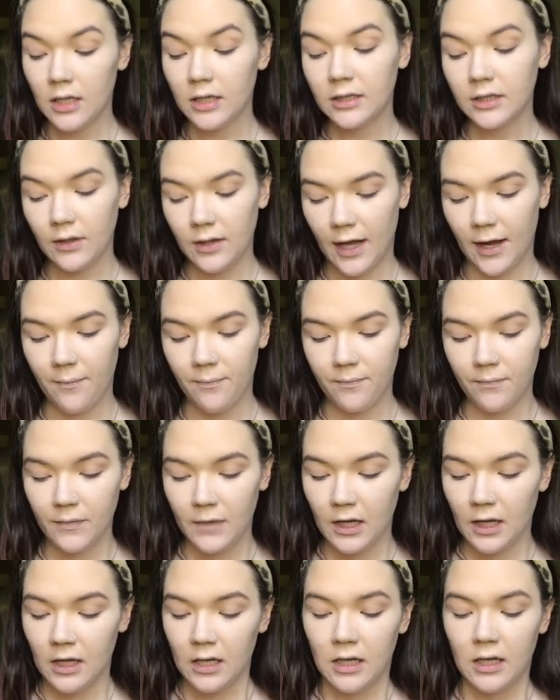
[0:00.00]
So yeah,
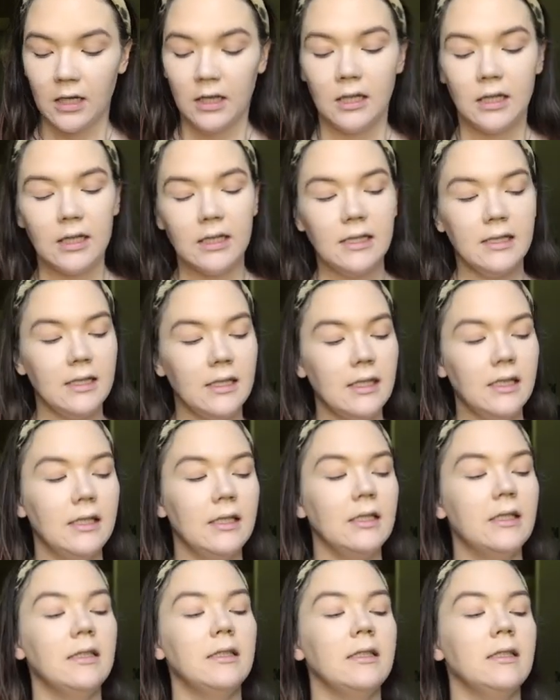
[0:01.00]
this
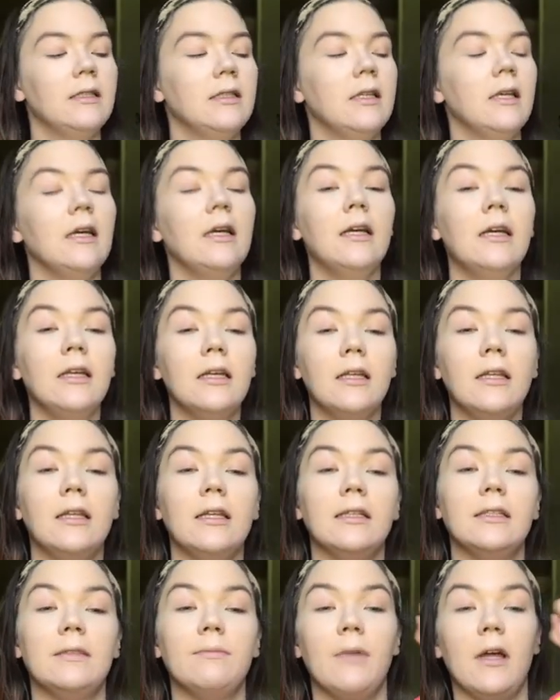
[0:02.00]
is
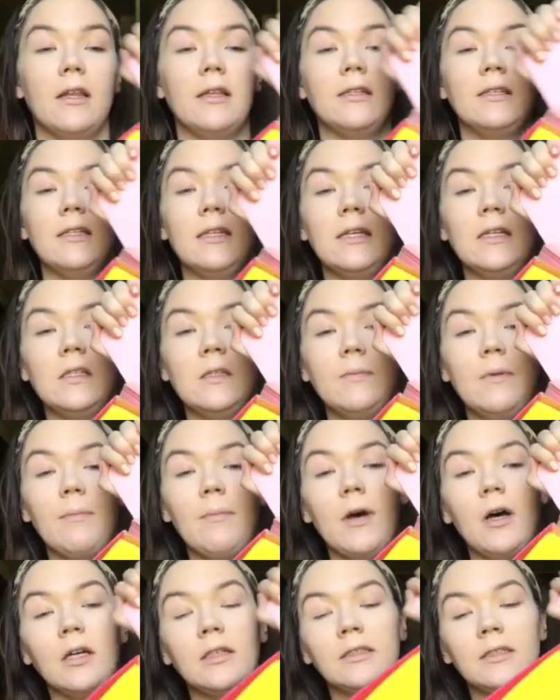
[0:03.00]
this month's
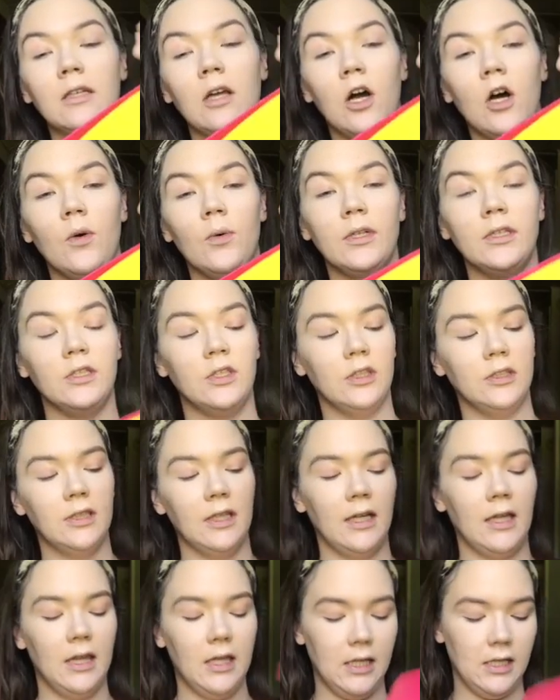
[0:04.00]
Ipsy box. It always looks
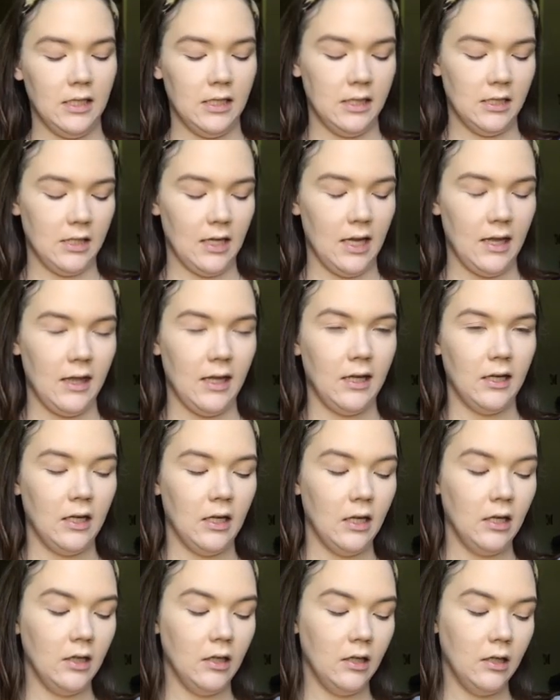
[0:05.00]
like this, I think.